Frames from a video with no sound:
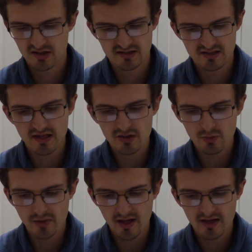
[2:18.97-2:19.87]
A
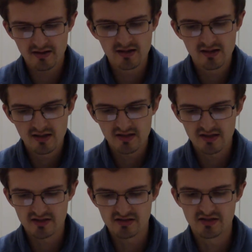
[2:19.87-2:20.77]
psychopath
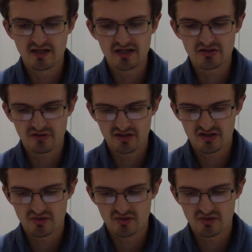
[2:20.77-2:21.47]
is dangerous.